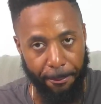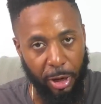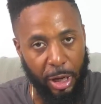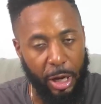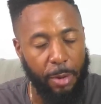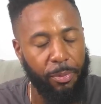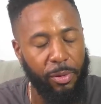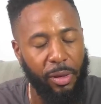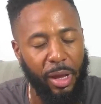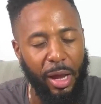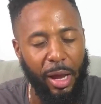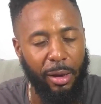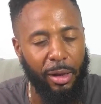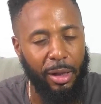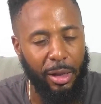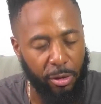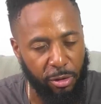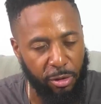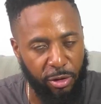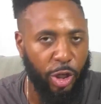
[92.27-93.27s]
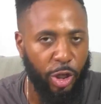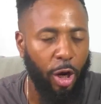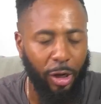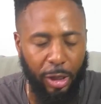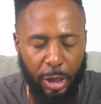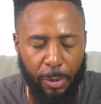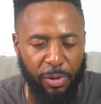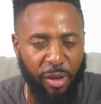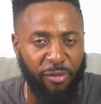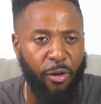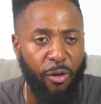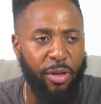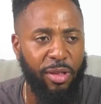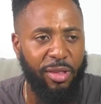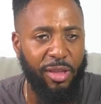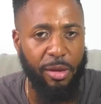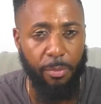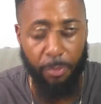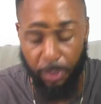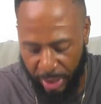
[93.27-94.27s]
Clips, short clips of how
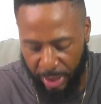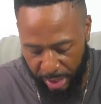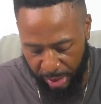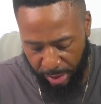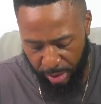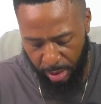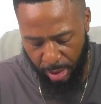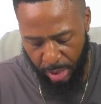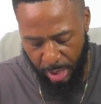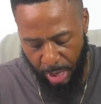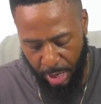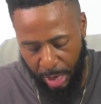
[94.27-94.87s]
his team plays,